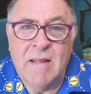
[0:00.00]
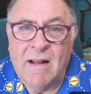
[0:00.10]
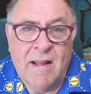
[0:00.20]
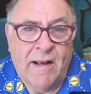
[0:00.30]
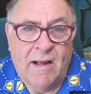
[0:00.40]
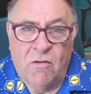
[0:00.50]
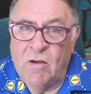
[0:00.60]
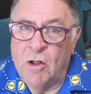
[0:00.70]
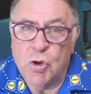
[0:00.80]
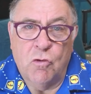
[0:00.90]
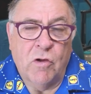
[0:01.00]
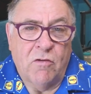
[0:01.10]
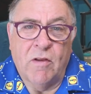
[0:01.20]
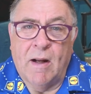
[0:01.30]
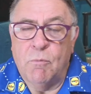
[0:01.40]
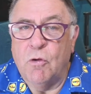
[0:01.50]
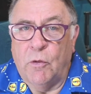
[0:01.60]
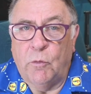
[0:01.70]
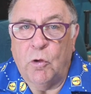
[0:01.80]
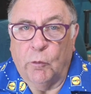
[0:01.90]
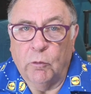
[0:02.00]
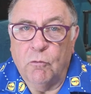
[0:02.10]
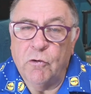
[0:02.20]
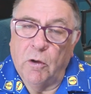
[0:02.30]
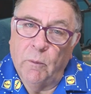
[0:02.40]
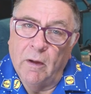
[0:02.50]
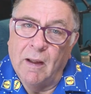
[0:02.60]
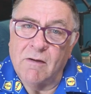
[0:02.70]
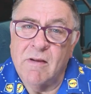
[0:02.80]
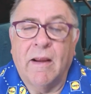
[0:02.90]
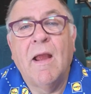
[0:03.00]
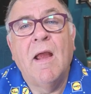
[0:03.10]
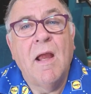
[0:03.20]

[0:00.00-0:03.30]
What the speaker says: dead easy. As you see, it's an absolute doddle. So like I say,